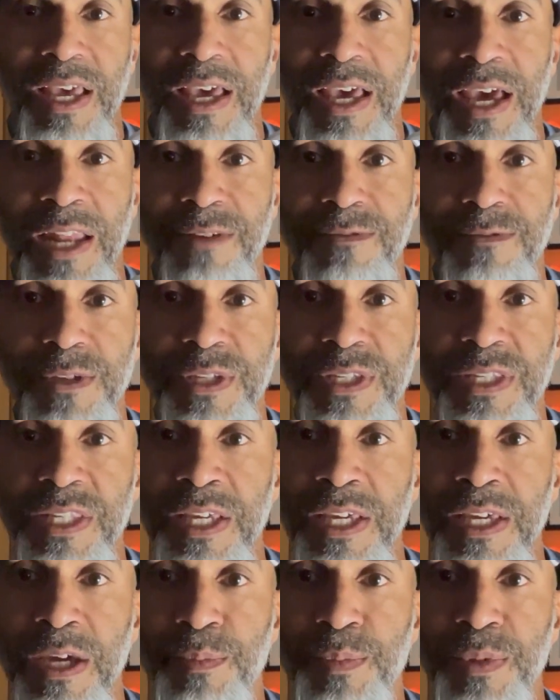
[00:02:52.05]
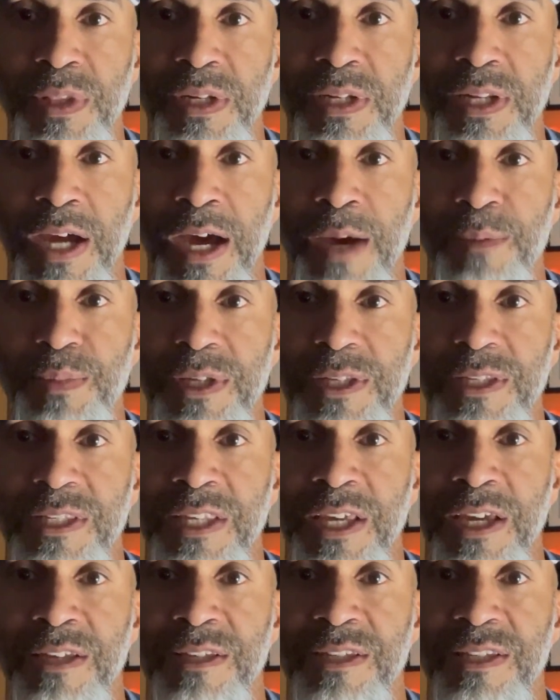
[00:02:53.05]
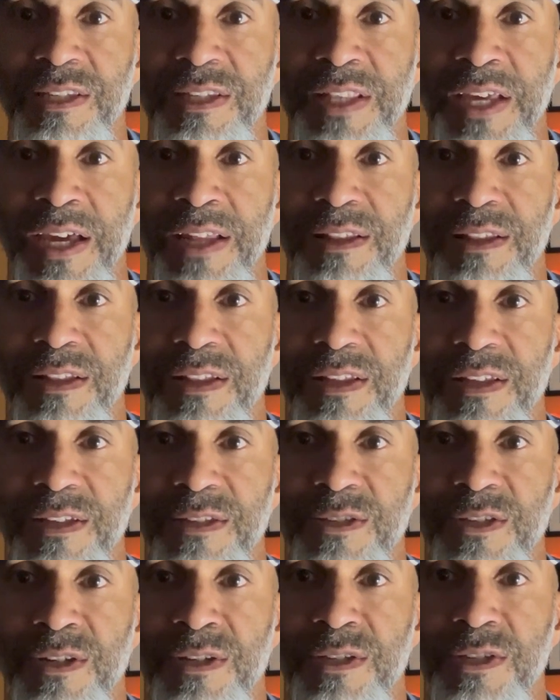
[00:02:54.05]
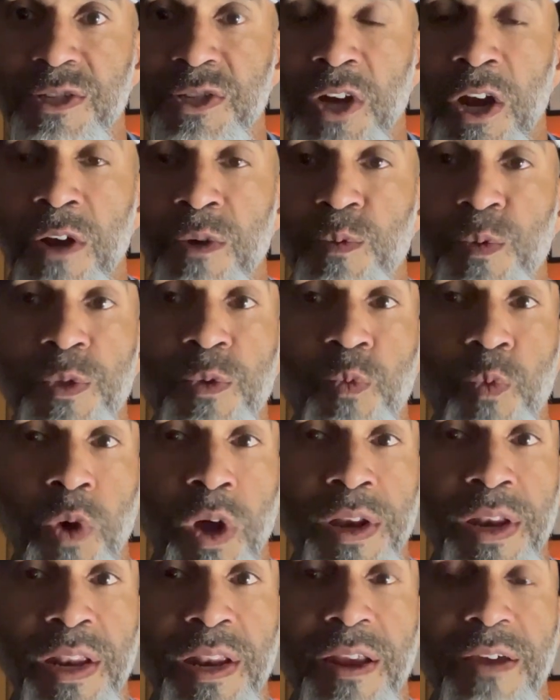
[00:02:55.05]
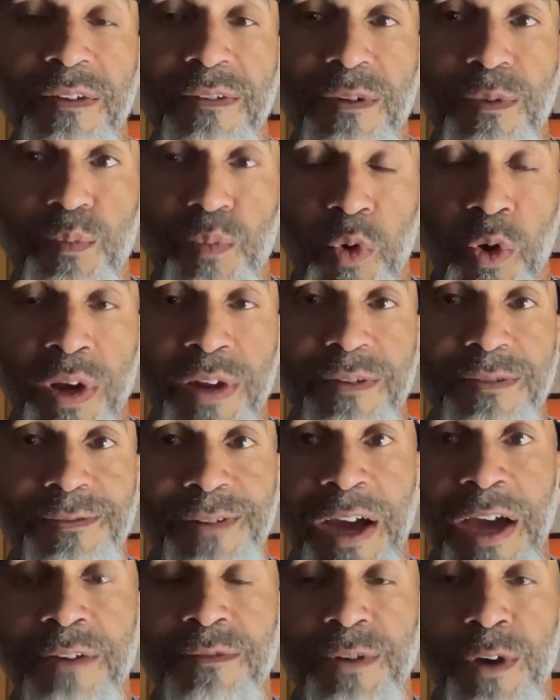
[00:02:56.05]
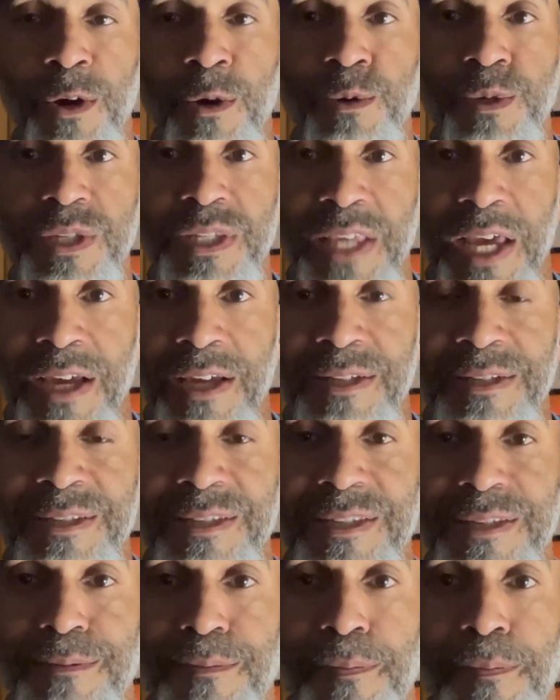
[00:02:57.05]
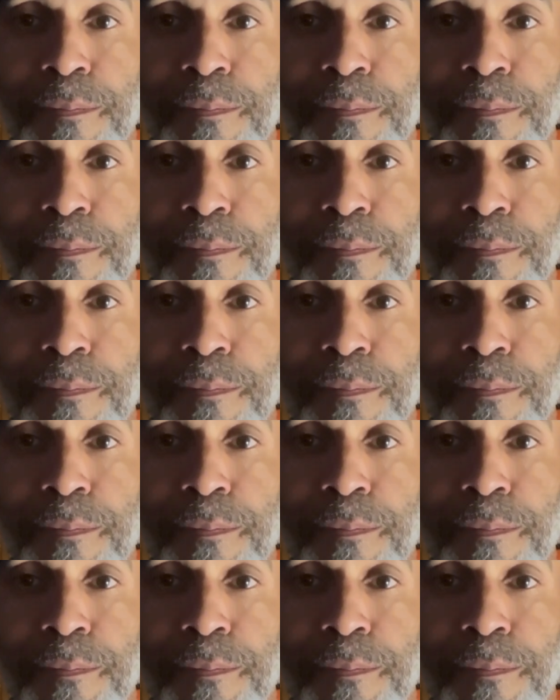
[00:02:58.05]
And if you see up at the top, it says that it's going to start with 1.50 seconds,